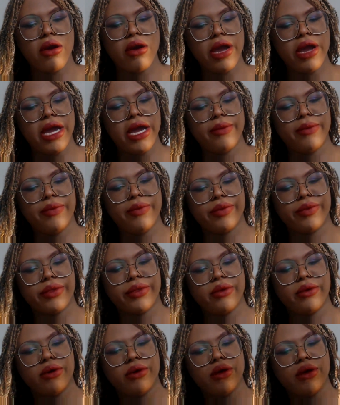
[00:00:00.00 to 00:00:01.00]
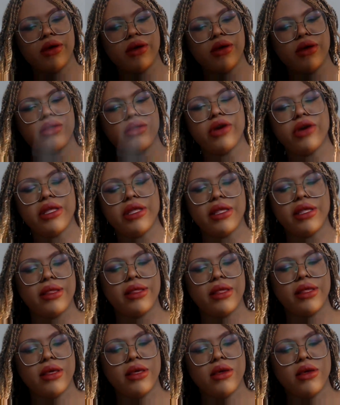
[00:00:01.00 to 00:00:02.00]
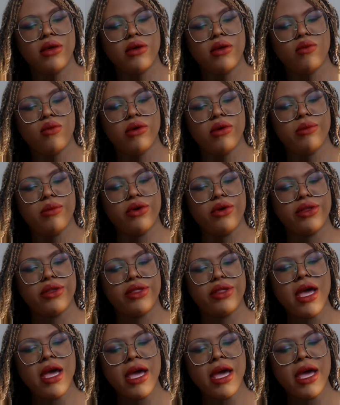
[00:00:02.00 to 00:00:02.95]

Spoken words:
All right, try this one more